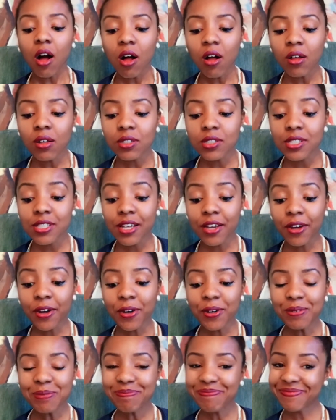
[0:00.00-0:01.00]

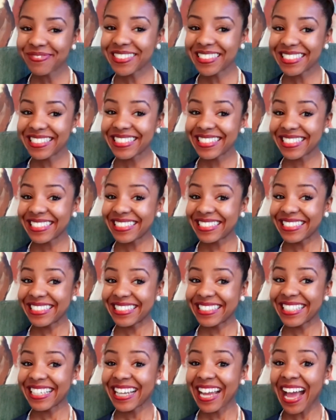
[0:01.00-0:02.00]
Also,
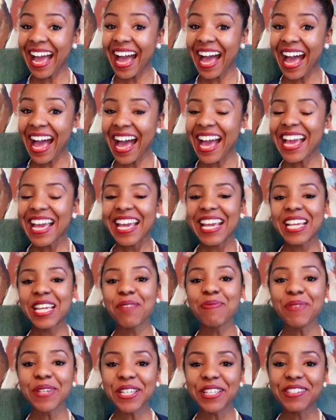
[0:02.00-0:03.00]
ta-da! It
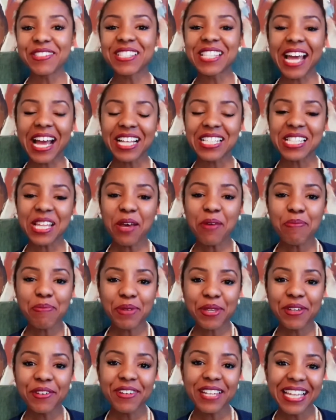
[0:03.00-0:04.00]
can be used as a
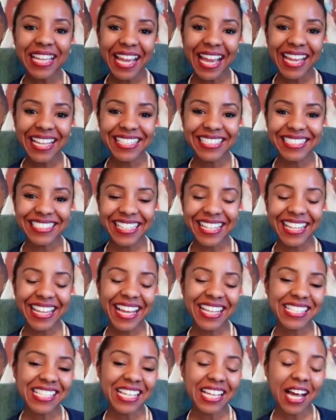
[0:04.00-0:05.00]
beauty
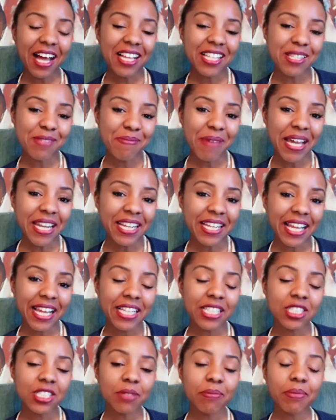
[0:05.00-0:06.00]
agent, as a cosmetic
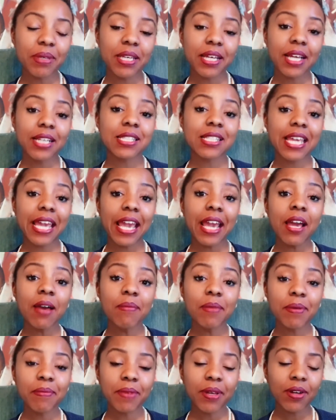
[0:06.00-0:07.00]
agent, because
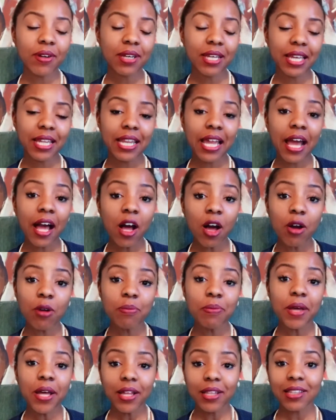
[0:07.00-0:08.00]
chamomile can
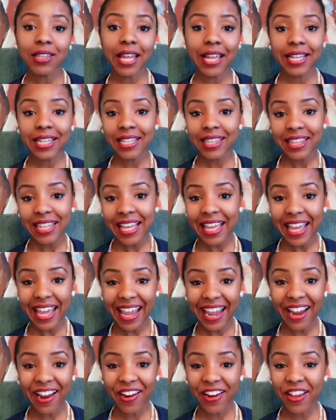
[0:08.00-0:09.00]
help lighten the
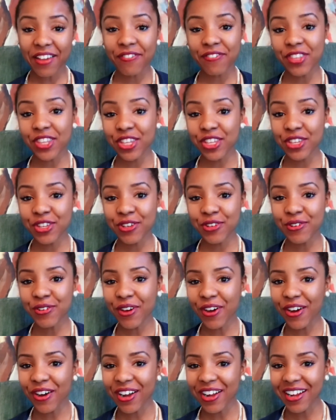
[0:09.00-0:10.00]
hair. If
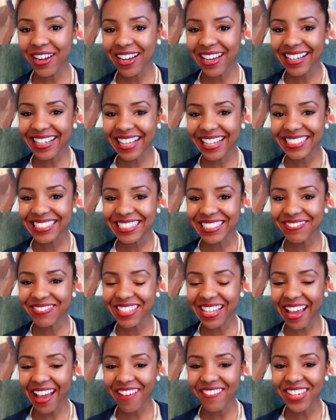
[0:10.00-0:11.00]
you are
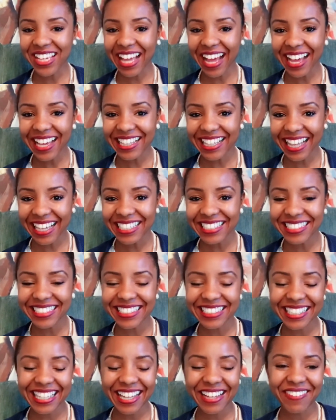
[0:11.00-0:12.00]
accustomed to having
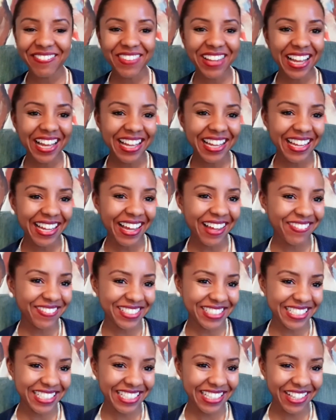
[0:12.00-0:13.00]
highlights, I
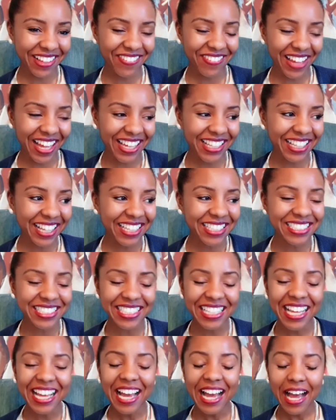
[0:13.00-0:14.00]
obviously love
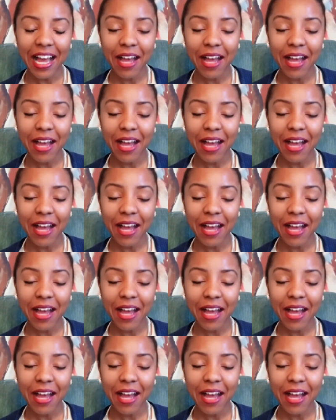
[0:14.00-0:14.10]
highlights.